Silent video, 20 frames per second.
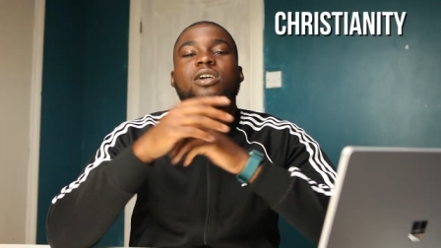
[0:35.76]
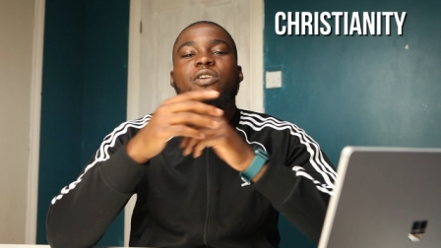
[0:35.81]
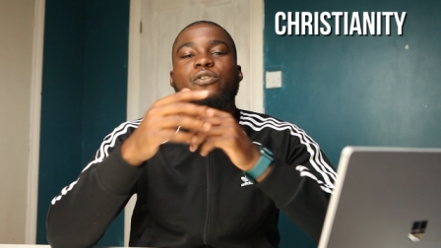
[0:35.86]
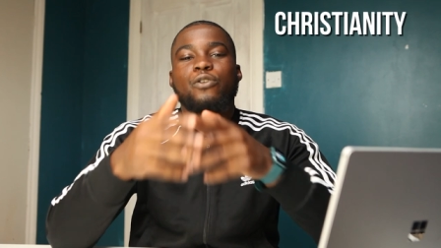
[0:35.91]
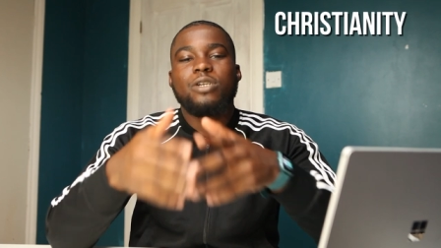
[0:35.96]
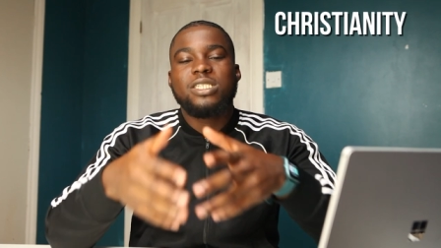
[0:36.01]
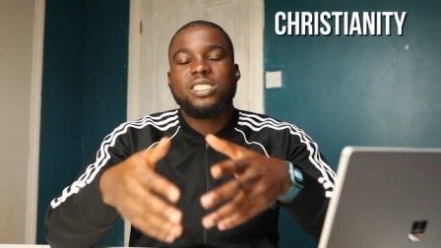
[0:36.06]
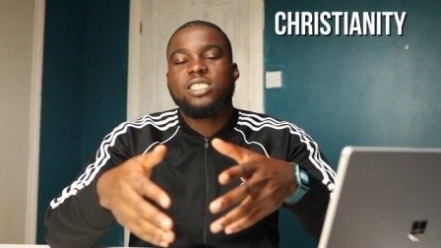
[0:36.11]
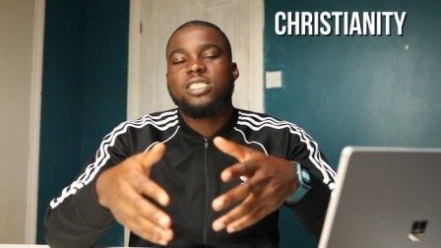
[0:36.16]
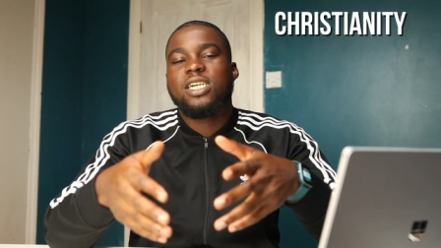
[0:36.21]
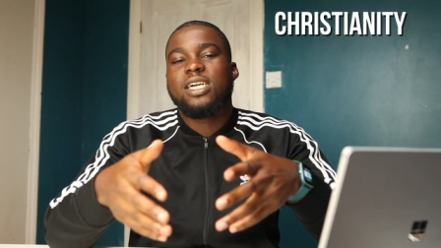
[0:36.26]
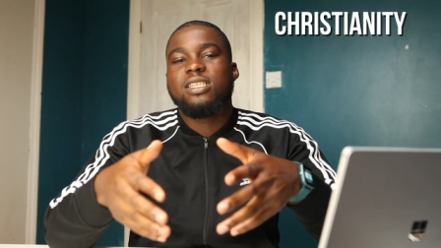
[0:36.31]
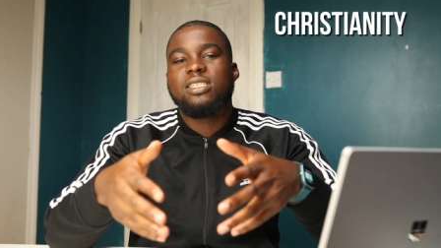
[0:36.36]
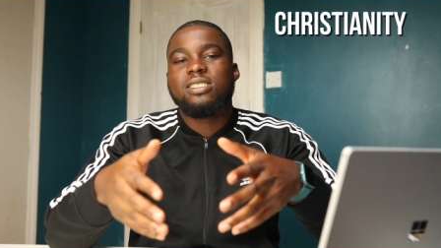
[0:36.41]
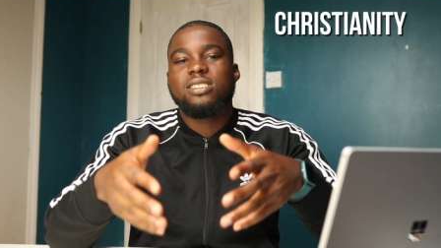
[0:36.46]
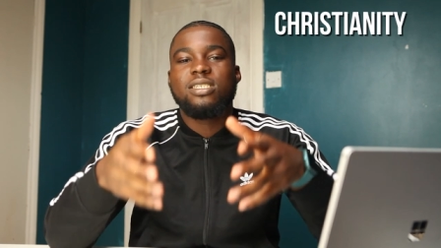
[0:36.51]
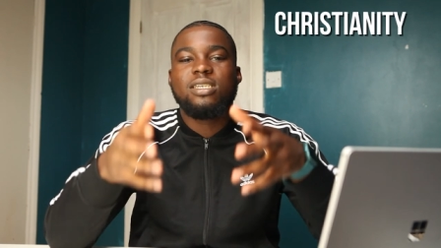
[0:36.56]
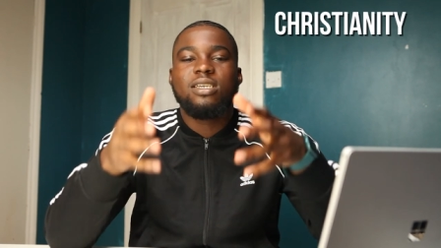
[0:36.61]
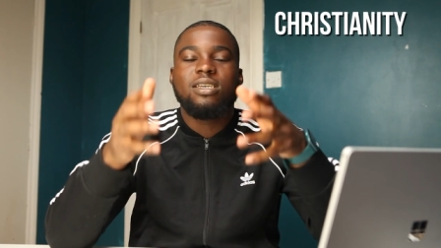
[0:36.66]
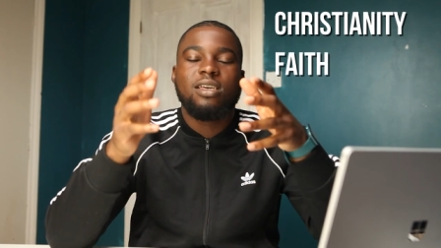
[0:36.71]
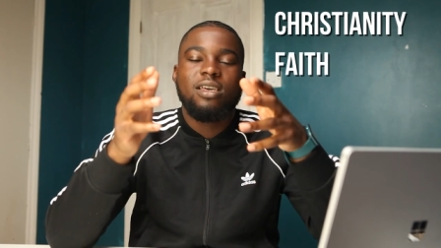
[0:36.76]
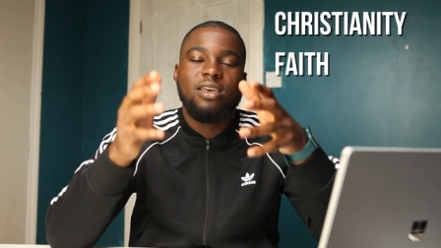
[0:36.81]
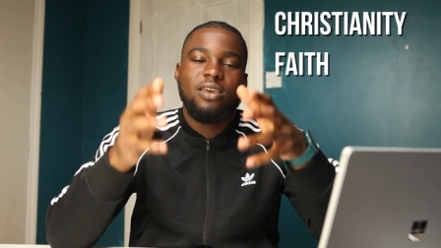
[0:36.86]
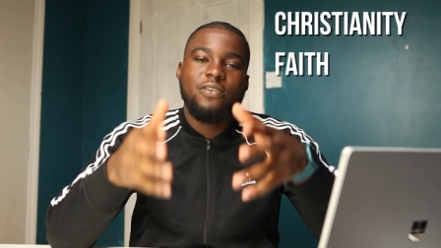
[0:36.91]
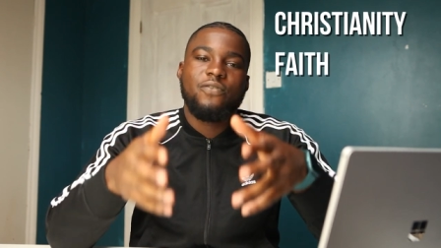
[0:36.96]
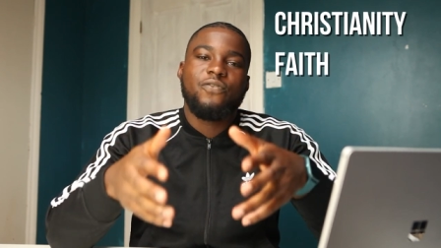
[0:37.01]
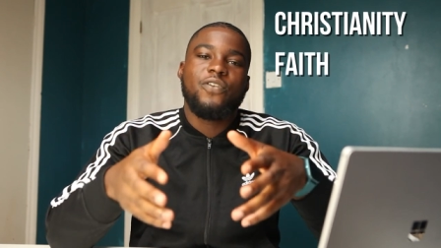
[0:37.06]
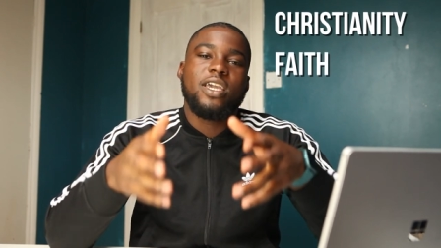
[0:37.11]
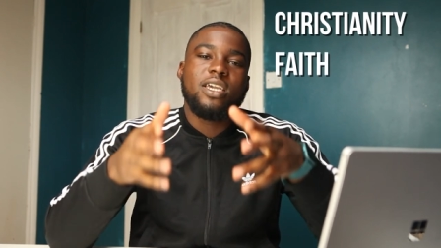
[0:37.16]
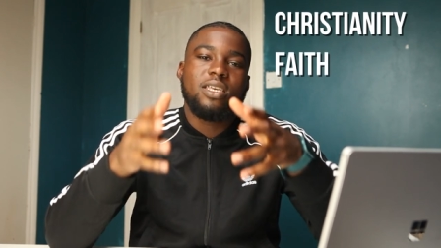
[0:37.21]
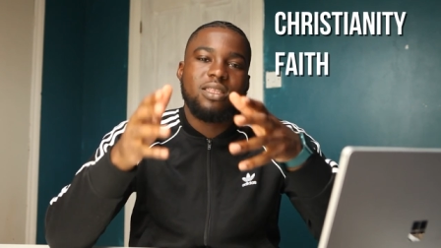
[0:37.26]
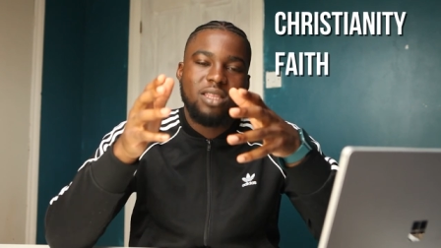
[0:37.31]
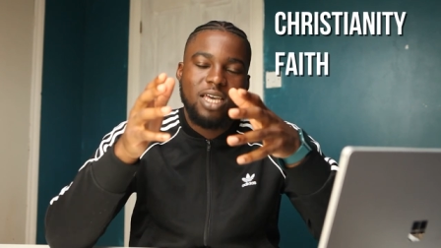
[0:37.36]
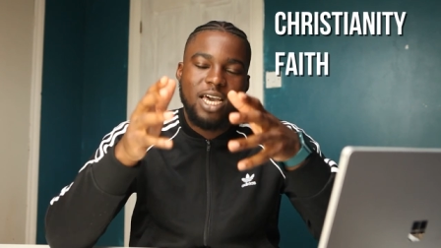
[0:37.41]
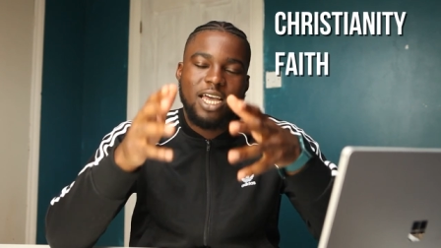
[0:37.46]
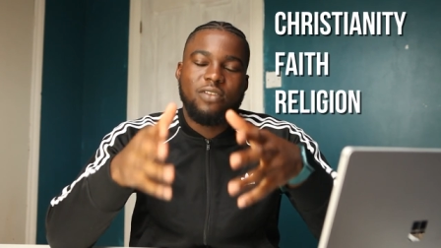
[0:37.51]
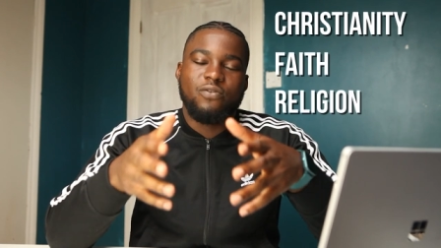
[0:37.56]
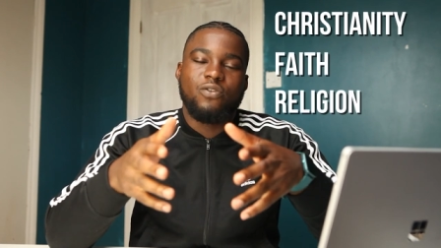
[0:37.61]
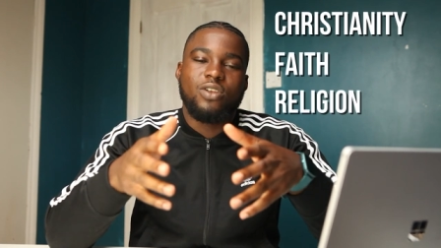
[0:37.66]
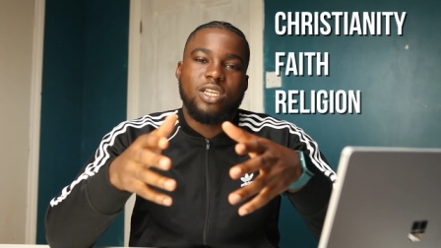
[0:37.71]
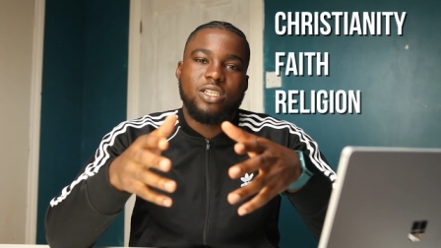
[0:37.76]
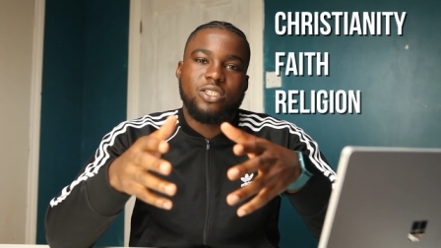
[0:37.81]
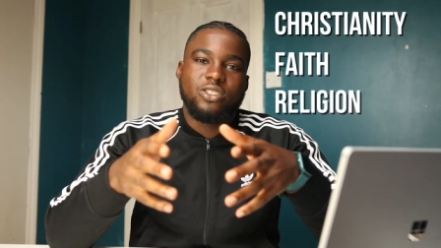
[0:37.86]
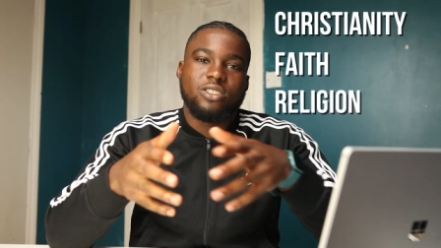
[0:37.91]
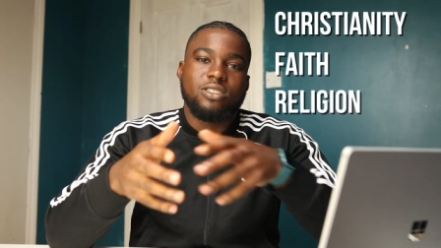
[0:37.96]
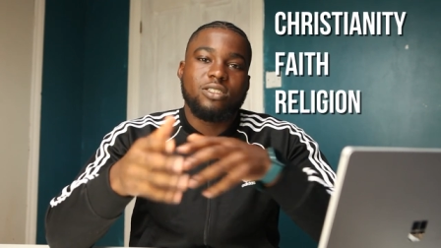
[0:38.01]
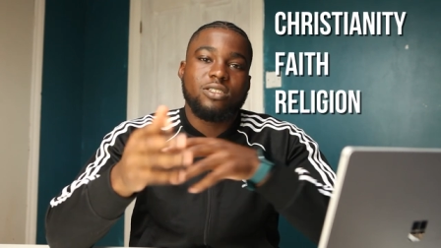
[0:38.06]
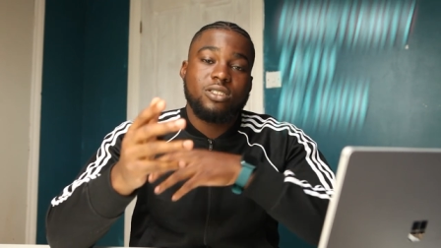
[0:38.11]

Christianity, faith, and religion.